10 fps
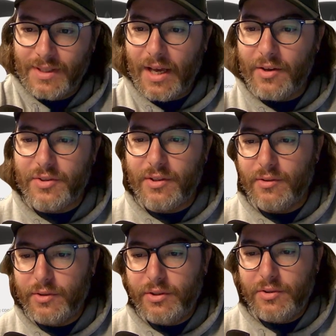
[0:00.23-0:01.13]
How's it
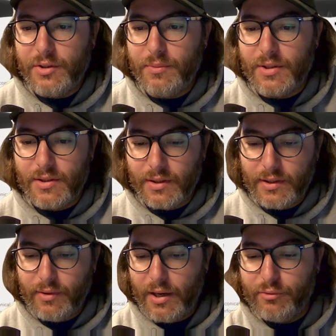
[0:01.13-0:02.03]
going, YouTube? This is
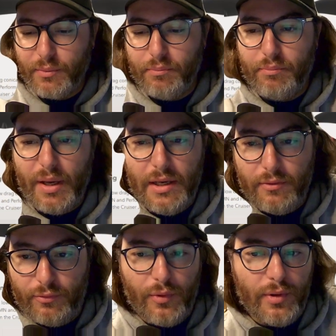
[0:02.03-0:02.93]
Levi from
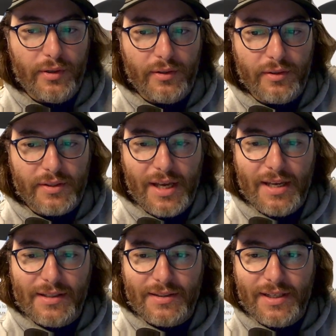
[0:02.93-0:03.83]
BayFoils,
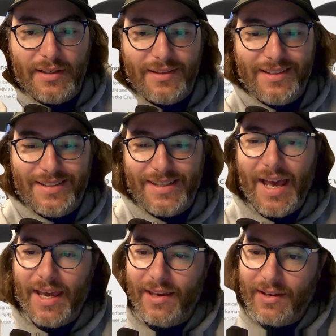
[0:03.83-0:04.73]
and
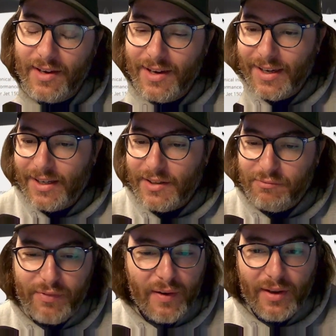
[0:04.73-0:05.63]
today,
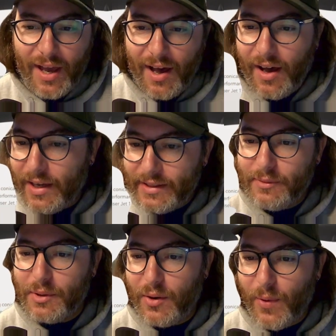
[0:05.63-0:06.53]
very highly
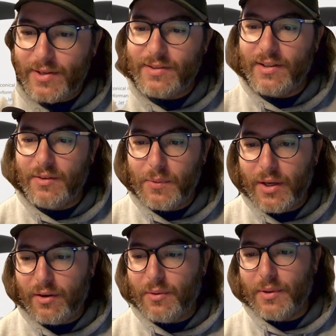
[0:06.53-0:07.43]
requested, we
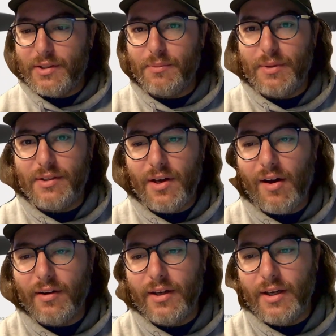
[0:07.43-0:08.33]
are going to be
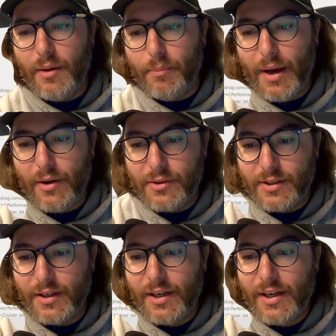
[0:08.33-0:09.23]
talking about
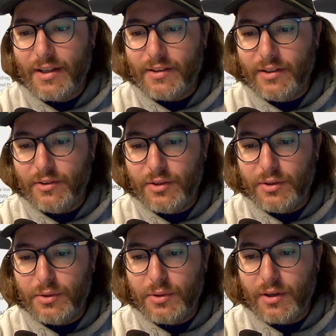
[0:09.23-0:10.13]
the
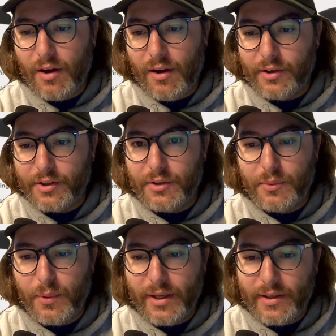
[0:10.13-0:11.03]
new conical
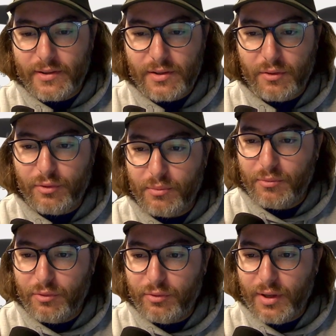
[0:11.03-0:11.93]
wings from
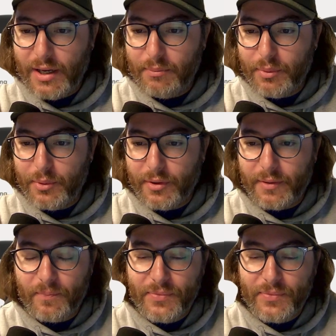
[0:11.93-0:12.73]
Fliteboard.